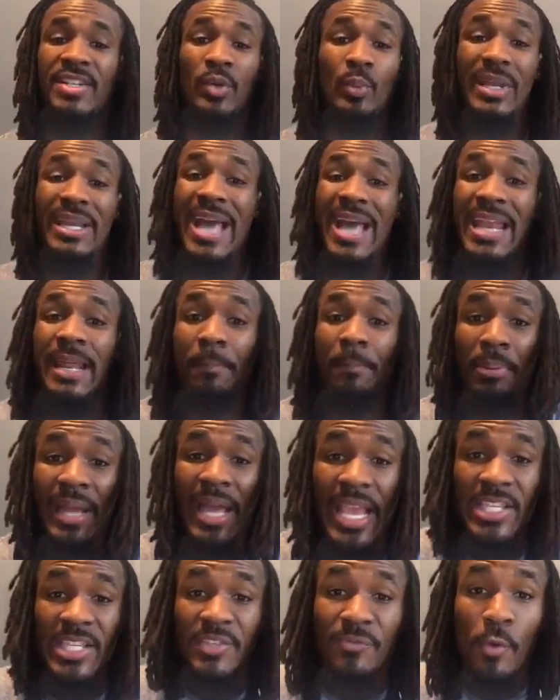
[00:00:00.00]
We got a
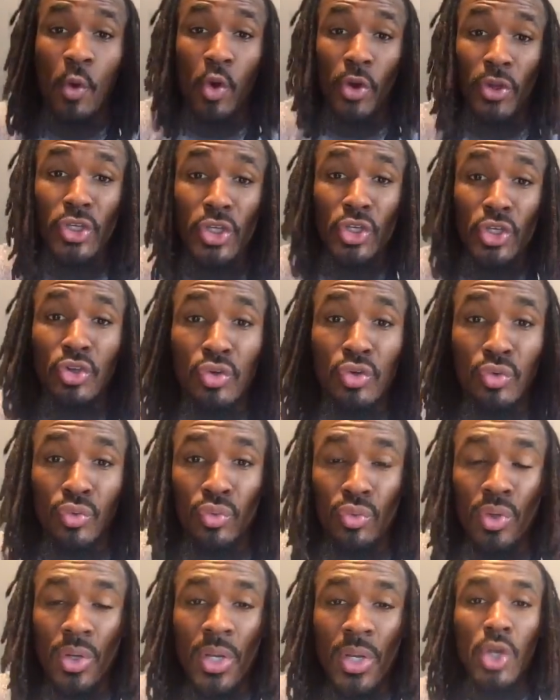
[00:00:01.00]
place for you.
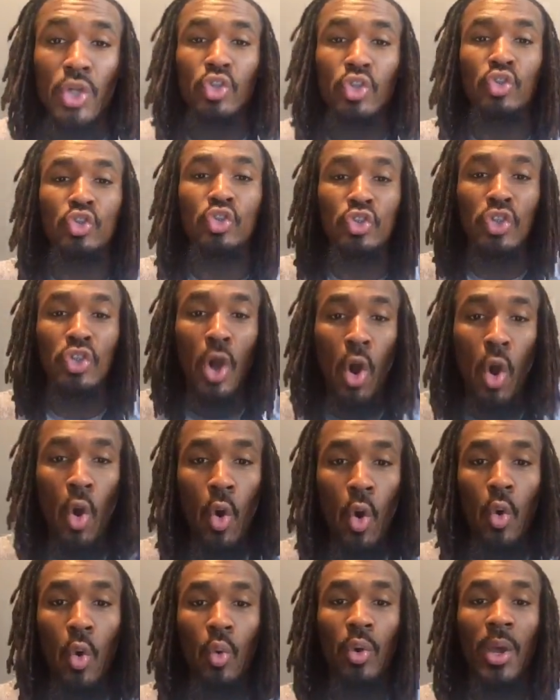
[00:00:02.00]

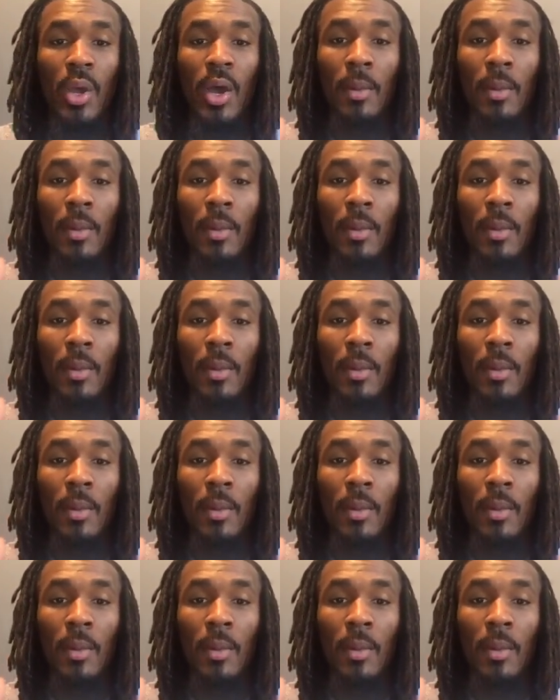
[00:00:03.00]
Don't